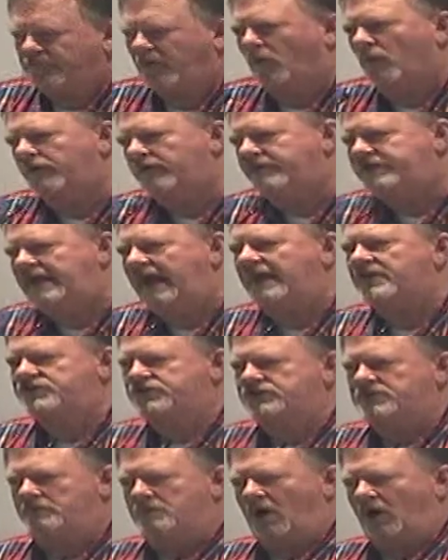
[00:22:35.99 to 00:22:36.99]
for the
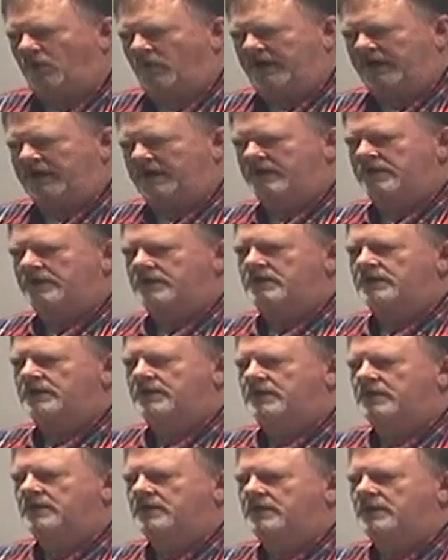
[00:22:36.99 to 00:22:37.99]
testimony
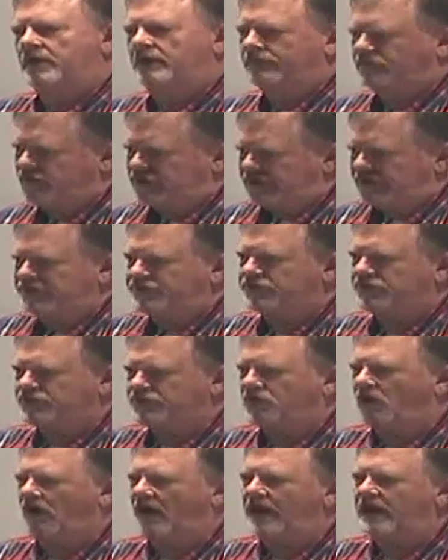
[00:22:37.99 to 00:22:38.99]
of Jesus
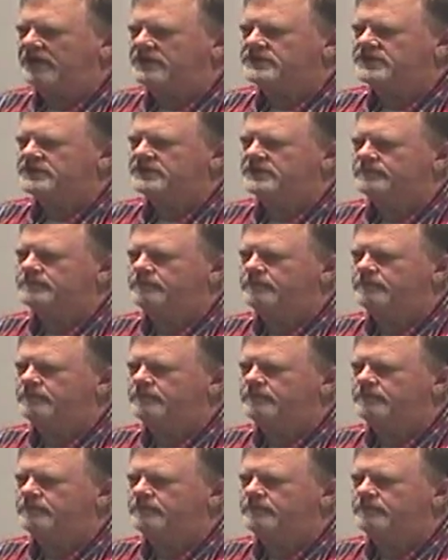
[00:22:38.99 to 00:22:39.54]
Christ.